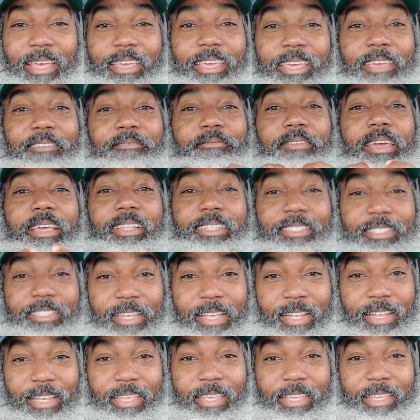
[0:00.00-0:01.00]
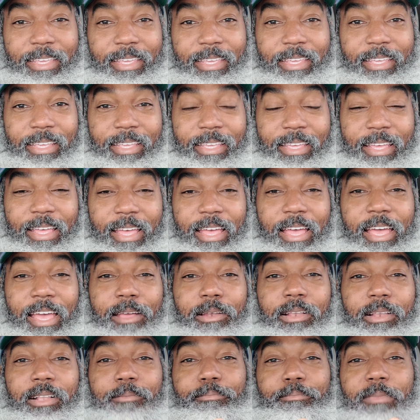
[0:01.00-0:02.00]
Eventually,
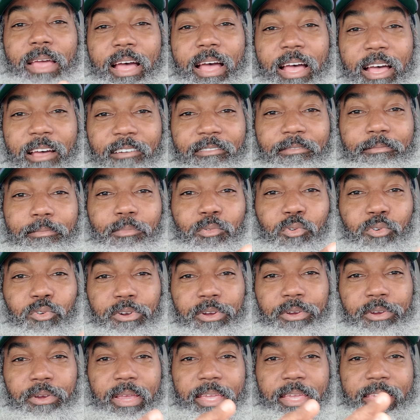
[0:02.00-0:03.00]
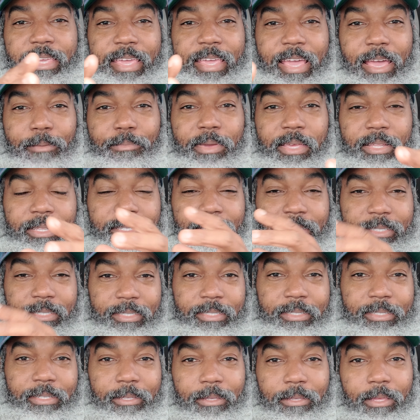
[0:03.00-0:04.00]
I'll have more
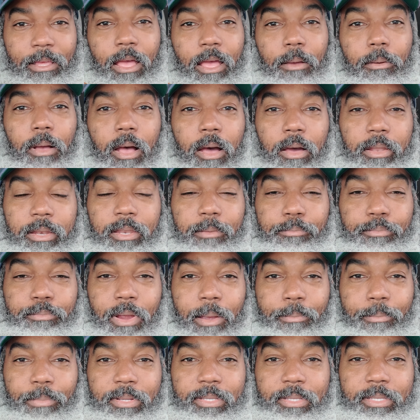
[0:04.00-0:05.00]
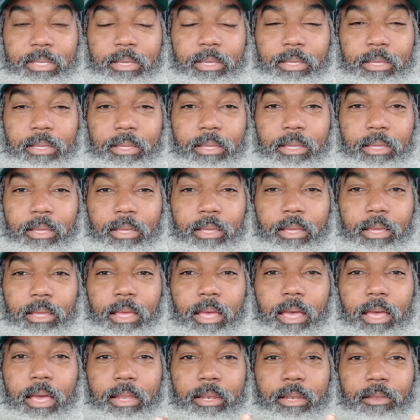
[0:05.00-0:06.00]
cabins on the property,
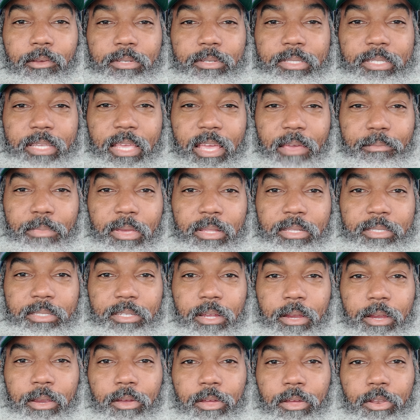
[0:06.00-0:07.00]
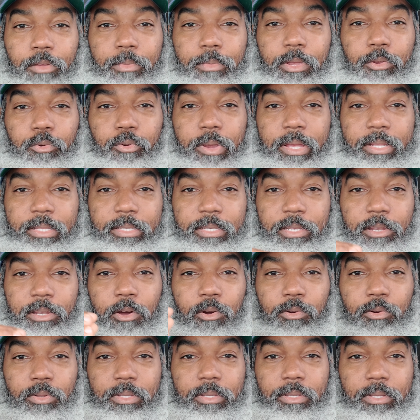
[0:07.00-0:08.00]
and those cabins are going to be rented
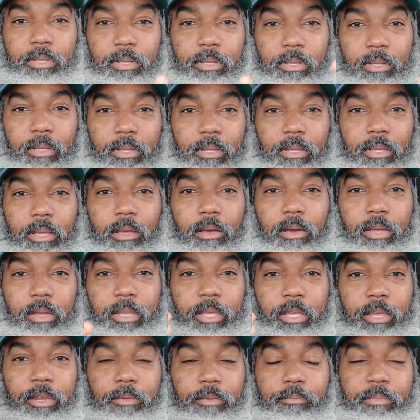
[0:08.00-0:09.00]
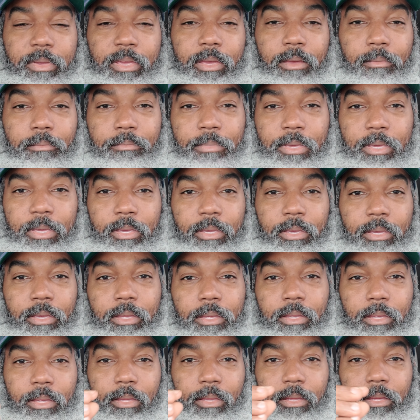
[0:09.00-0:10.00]
out on Airbnb
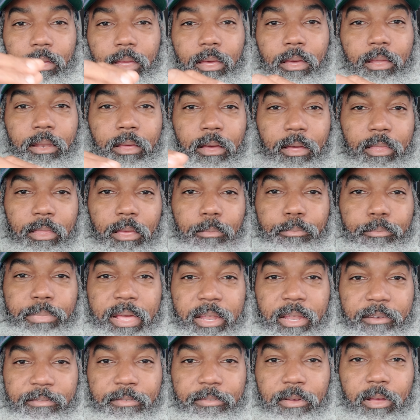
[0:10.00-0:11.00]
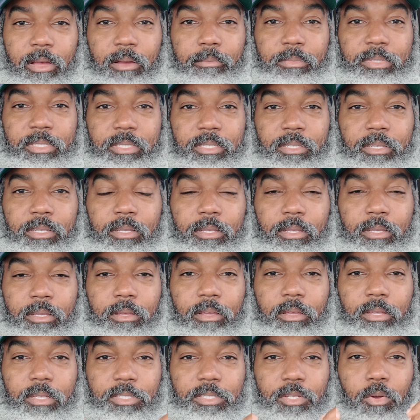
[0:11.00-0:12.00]
and other platforms
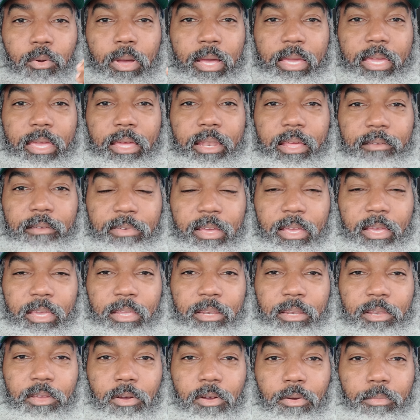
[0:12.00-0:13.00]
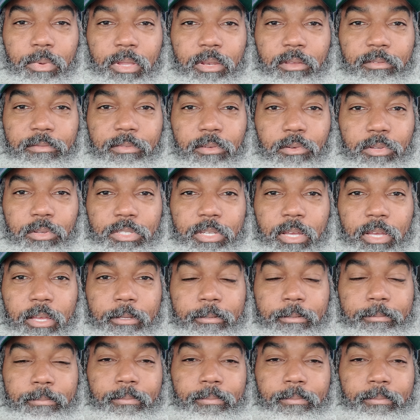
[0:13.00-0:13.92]
so I can have an income in the future.